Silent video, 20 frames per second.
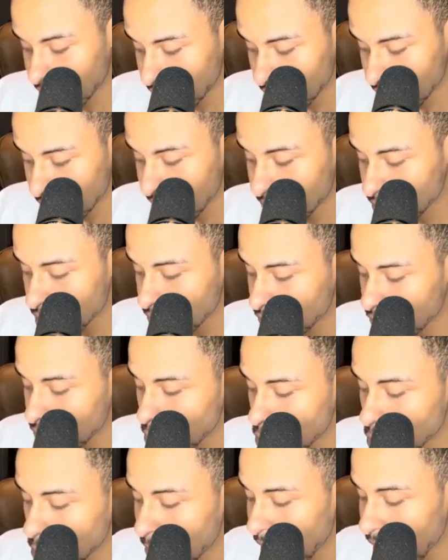leaves a
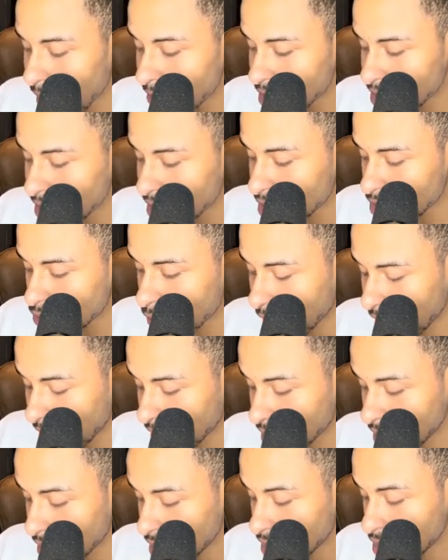few babies in his
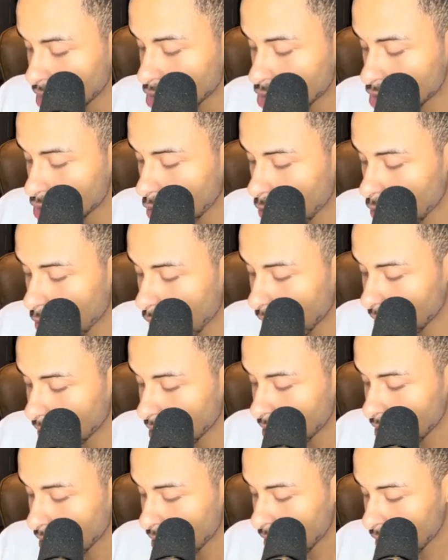wake, so what?
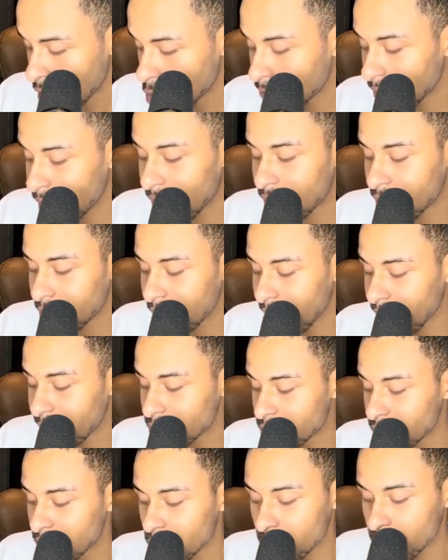He'll make
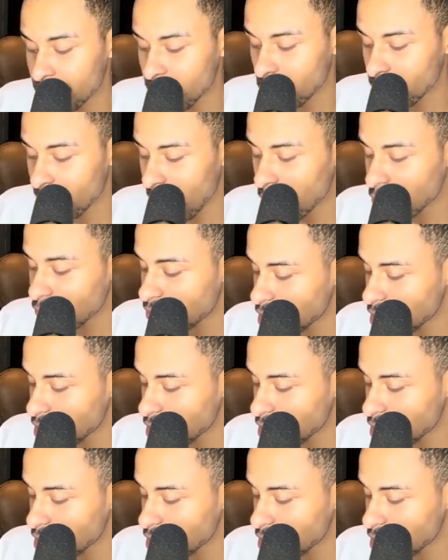claims that he'll be around for the